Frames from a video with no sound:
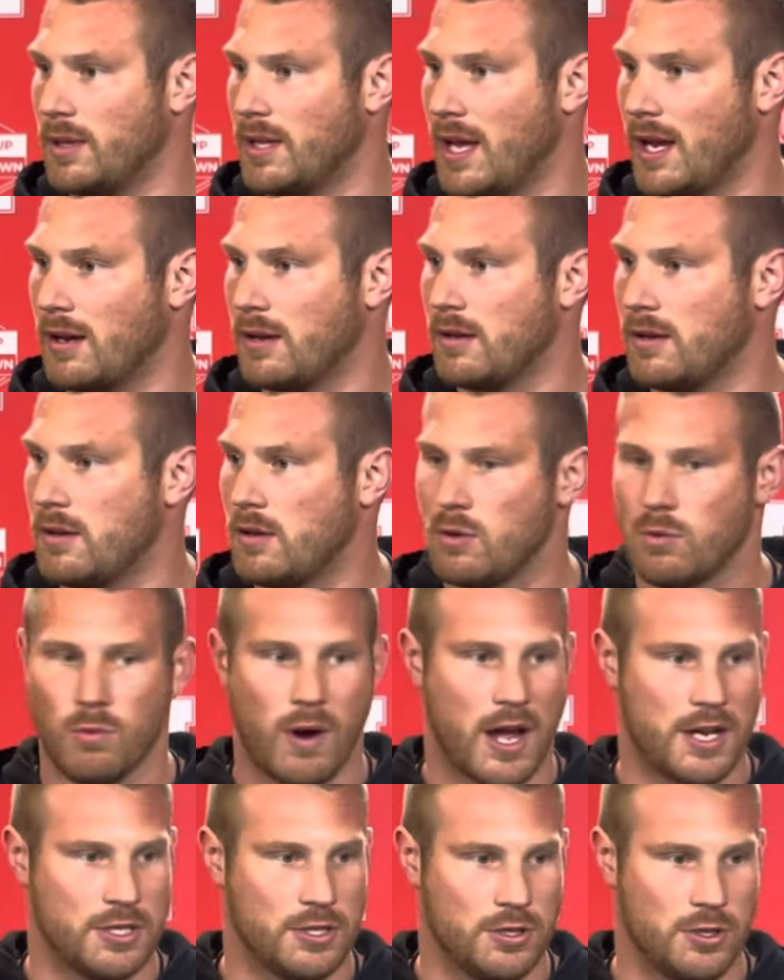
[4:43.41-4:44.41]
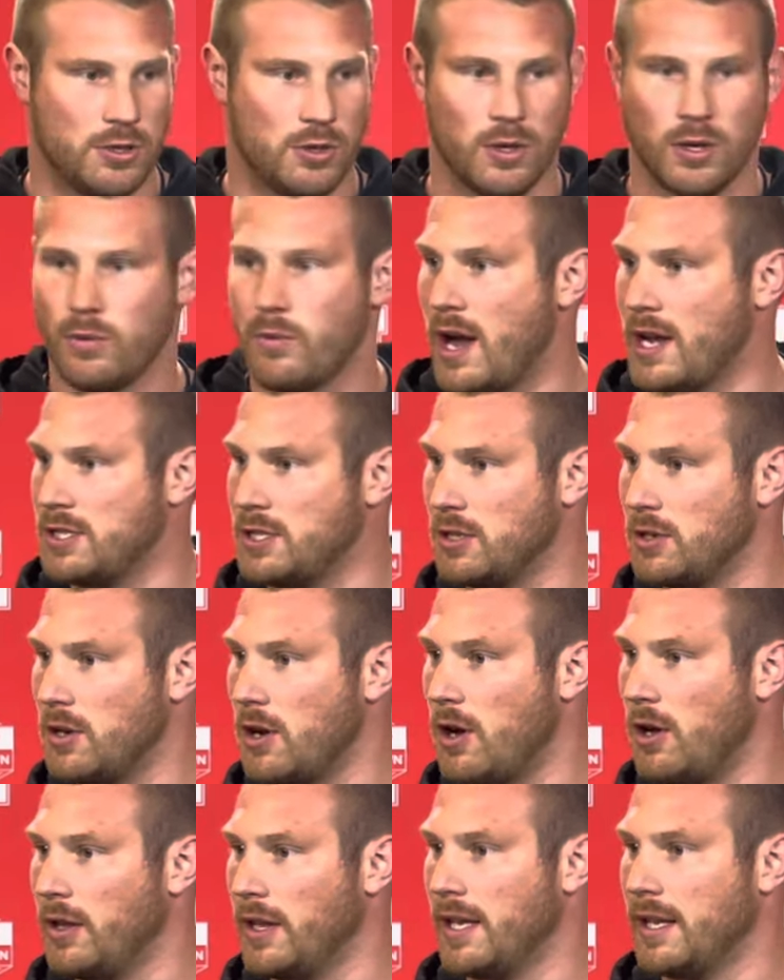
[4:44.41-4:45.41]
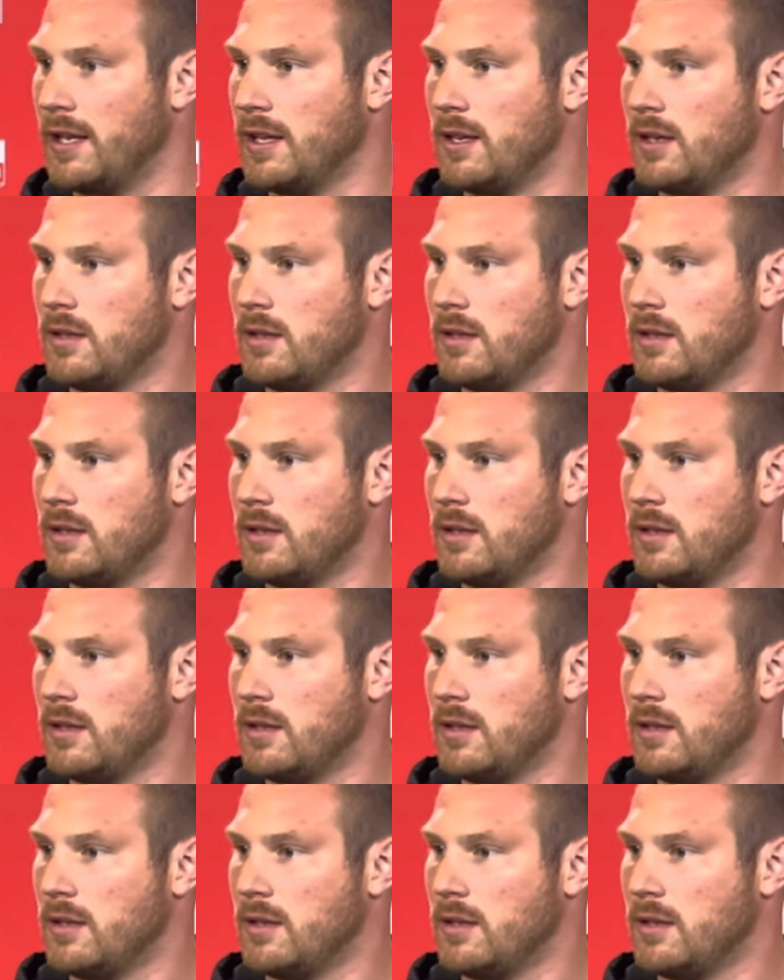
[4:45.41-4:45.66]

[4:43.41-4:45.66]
like, why'd you do it? Why'd you call it?